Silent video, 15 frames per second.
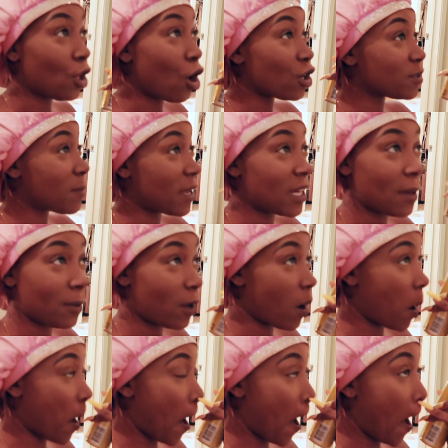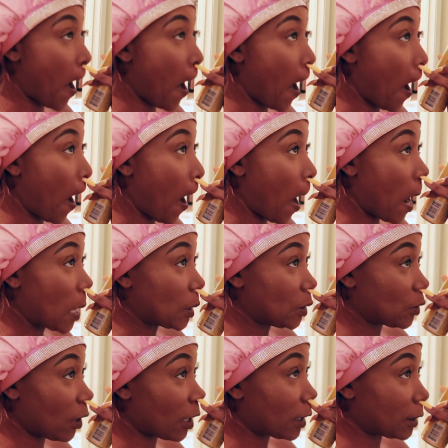Lost my debit card.
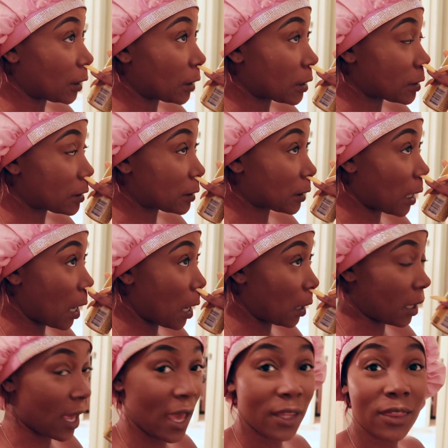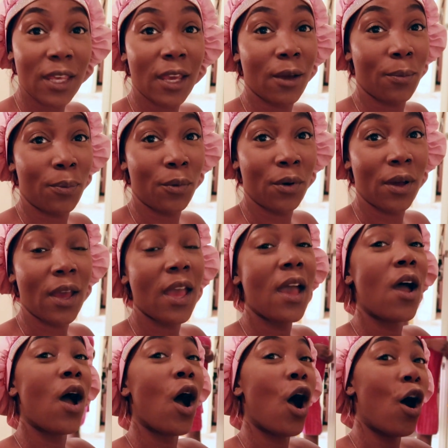Drunker than a skunk at the airport
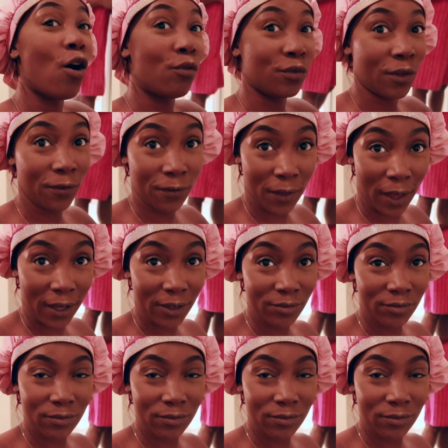on the flight.